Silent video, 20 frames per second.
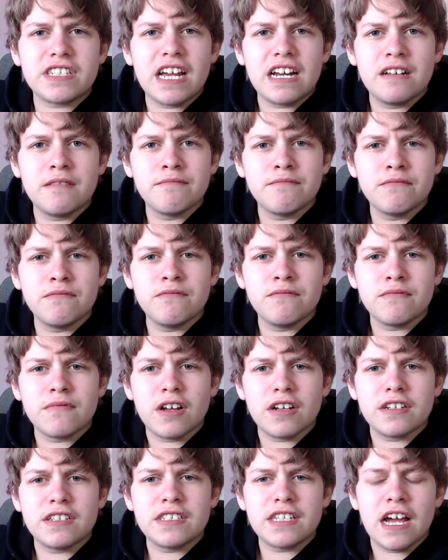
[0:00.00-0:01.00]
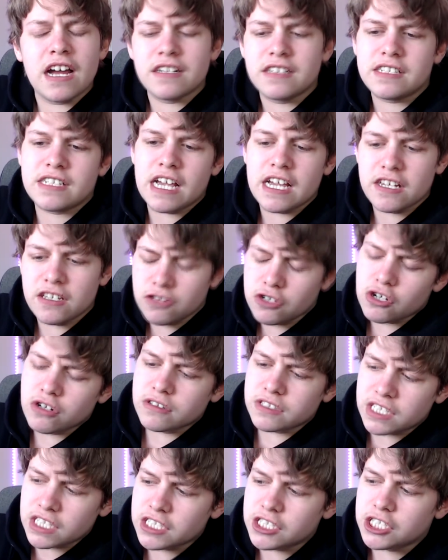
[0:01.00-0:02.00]
them, I'd say,
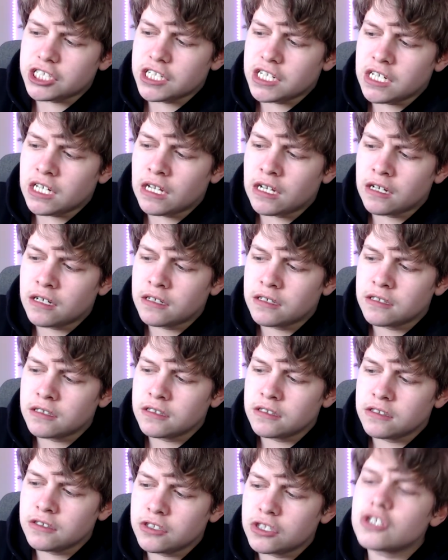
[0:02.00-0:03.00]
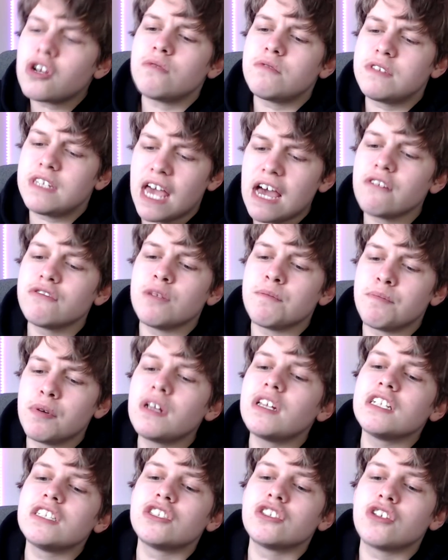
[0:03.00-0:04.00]
young Titchy, just go tell your
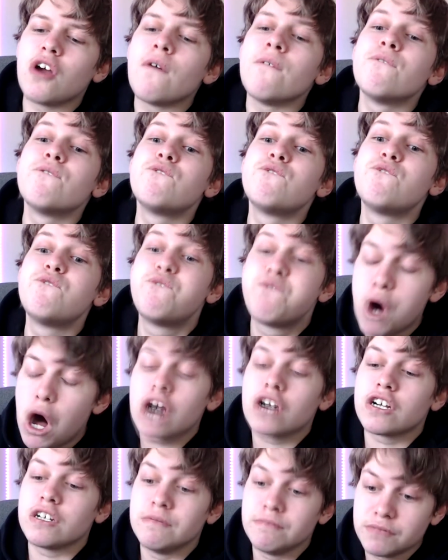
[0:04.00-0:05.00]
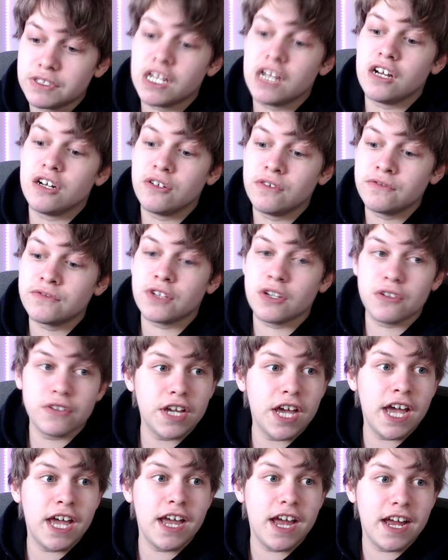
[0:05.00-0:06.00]
bullies to go f*** themselves,
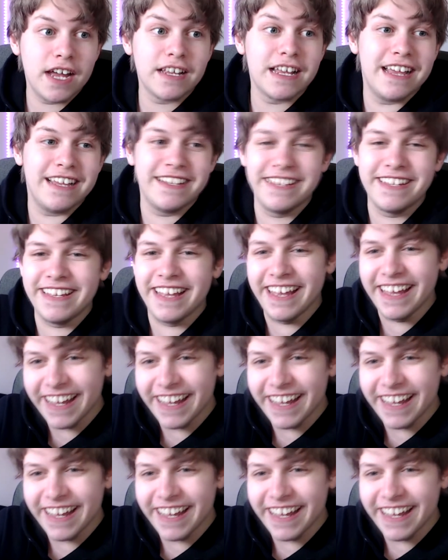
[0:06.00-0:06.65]
okay? And